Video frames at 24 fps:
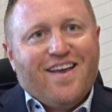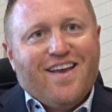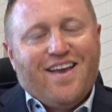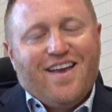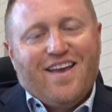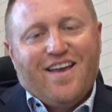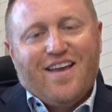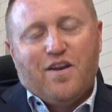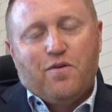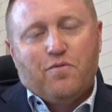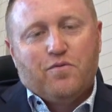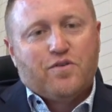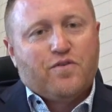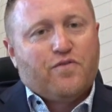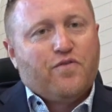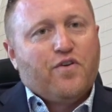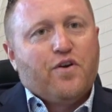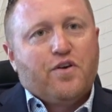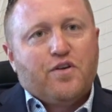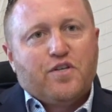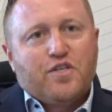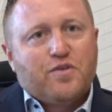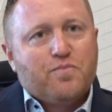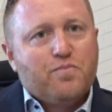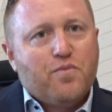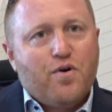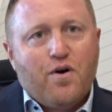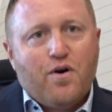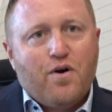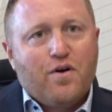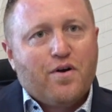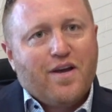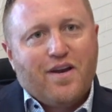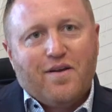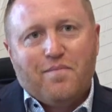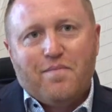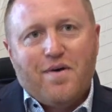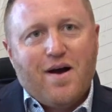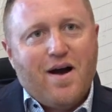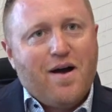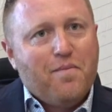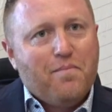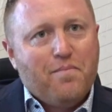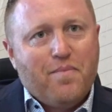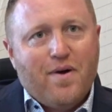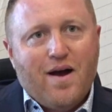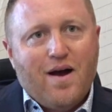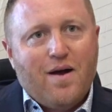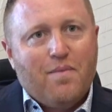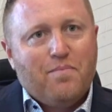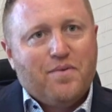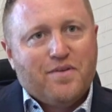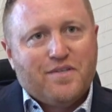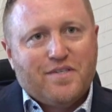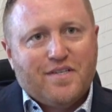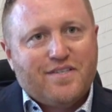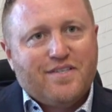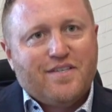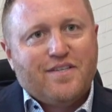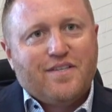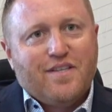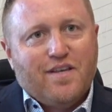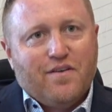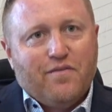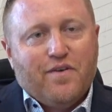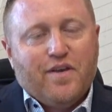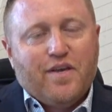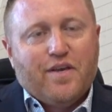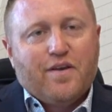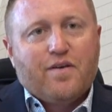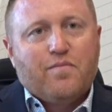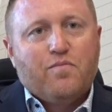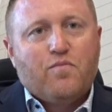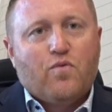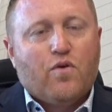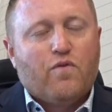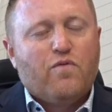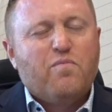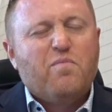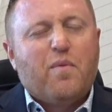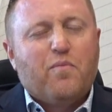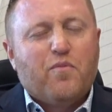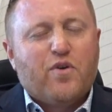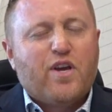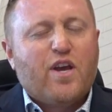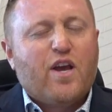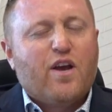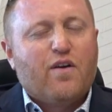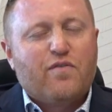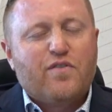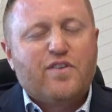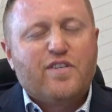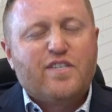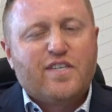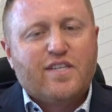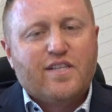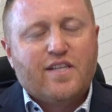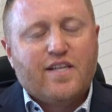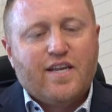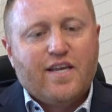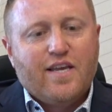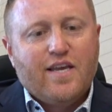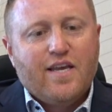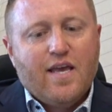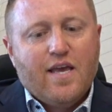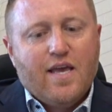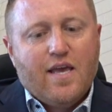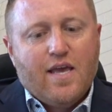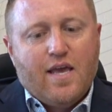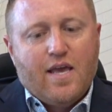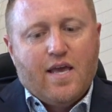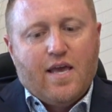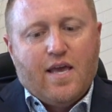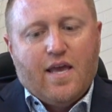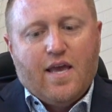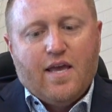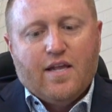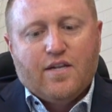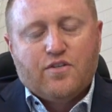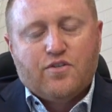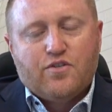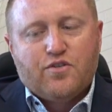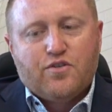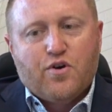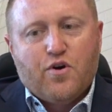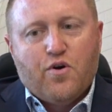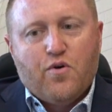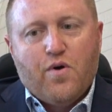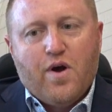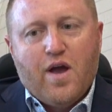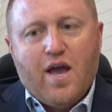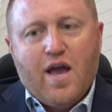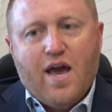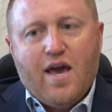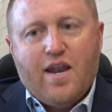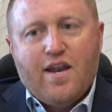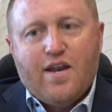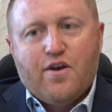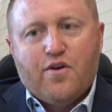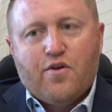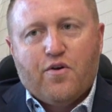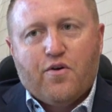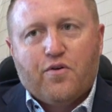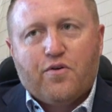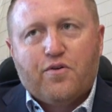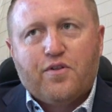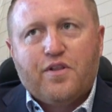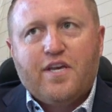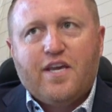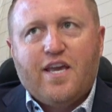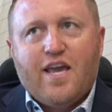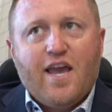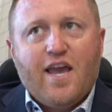And it was a very small kind of mom and pop assisted living, more of a memory care facility. And so at an early